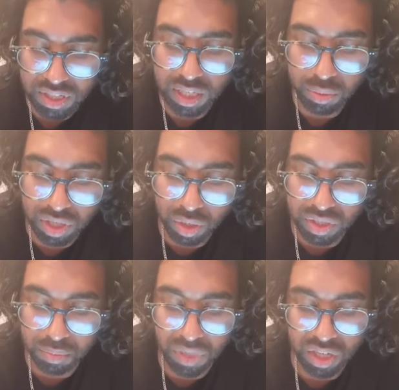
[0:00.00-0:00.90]
this stage, we know
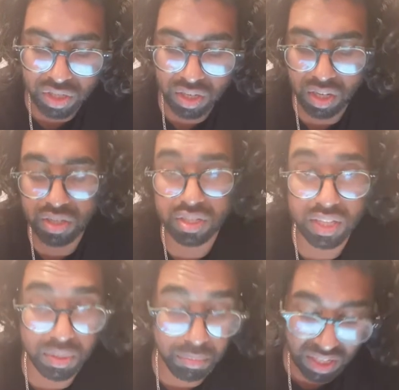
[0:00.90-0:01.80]
it's much larger than the